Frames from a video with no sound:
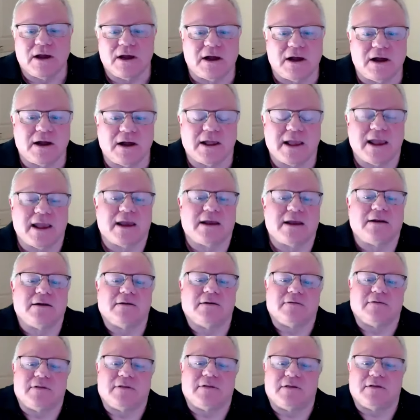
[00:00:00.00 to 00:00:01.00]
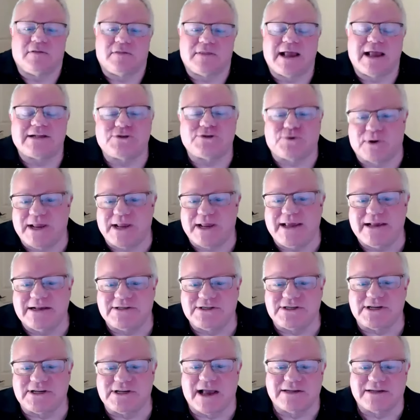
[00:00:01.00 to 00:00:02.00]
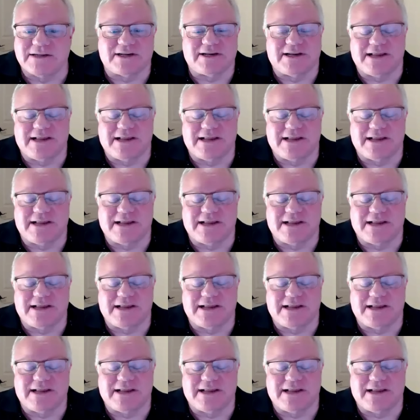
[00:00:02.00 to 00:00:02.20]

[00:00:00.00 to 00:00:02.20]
And that's what he says.